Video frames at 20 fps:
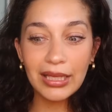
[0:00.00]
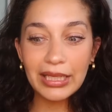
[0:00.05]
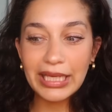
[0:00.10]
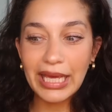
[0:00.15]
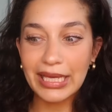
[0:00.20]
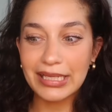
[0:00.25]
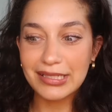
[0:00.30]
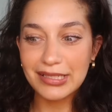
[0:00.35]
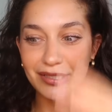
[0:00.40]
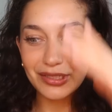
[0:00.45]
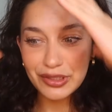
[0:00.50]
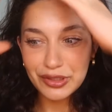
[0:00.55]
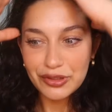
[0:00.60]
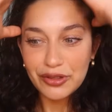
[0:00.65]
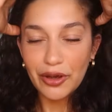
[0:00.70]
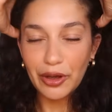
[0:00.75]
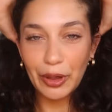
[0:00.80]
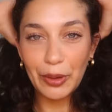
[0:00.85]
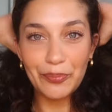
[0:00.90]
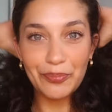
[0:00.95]
Yes,
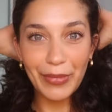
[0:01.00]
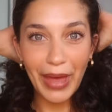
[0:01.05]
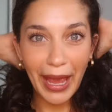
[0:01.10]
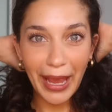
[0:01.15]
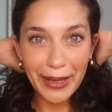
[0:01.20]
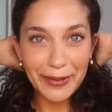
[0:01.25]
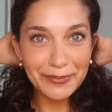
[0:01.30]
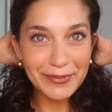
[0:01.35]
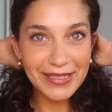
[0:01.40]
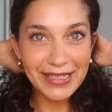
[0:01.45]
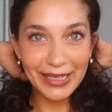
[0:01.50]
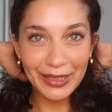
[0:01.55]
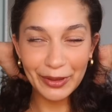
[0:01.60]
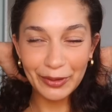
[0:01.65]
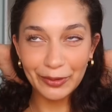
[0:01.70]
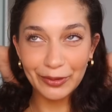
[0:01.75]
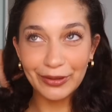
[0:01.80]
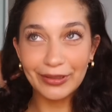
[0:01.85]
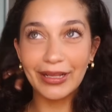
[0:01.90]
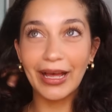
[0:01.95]
so I am
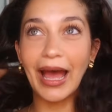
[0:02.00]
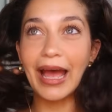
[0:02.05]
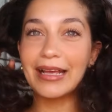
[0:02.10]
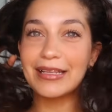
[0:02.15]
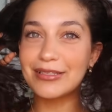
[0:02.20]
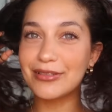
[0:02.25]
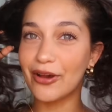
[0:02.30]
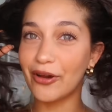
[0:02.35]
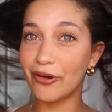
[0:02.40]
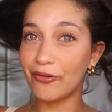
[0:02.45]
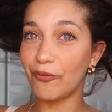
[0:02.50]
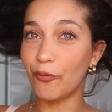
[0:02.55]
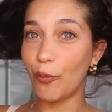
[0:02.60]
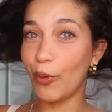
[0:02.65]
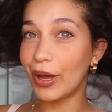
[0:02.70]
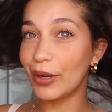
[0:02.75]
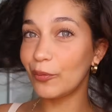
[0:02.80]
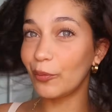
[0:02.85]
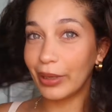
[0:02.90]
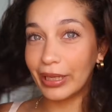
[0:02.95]
single as of
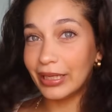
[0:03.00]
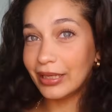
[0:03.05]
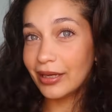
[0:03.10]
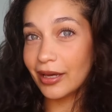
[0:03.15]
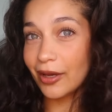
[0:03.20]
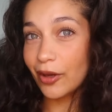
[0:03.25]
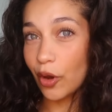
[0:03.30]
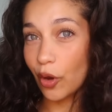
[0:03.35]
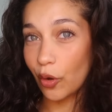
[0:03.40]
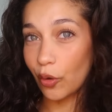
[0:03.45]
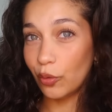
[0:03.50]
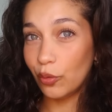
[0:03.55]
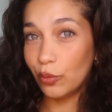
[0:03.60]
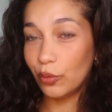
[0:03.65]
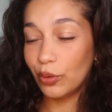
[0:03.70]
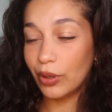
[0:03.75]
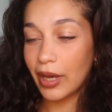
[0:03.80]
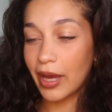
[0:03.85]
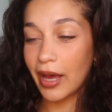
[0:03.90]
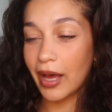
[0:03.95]
one week ago.
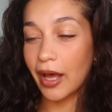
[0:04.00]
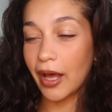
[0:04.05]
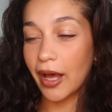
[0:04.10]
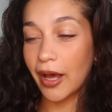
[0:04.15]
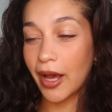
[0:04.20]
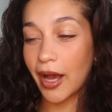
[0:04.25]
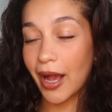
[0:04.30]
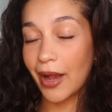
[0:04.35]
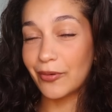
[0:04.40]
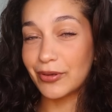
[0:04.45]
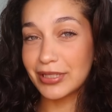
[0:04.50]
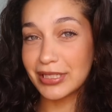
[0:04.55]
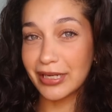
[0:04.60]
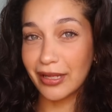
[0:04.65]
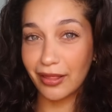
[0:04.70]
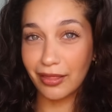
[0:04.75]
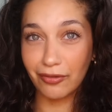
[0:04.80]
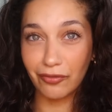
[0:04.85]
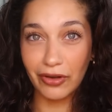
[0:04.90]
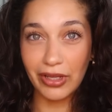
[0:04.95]
Uh, I was in
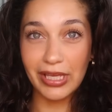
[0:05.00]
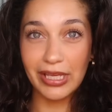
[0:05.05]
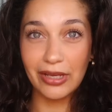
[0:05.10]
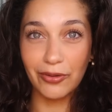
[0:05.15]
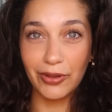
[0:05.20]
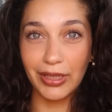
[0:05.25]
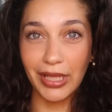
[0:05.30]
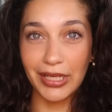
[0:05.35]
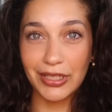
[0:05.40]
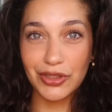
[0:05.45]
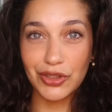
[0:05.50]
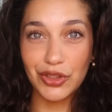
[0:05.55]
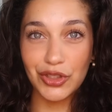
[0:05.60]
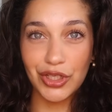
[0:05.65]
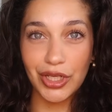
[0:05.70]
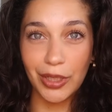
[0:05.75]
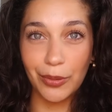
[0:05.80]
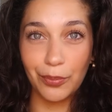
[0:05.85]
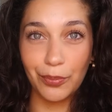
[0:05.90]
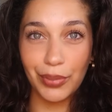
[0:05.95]
a three-year
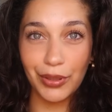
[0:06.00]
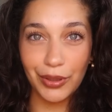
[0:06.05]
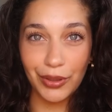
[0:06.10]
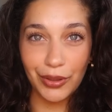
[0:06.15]
relationship.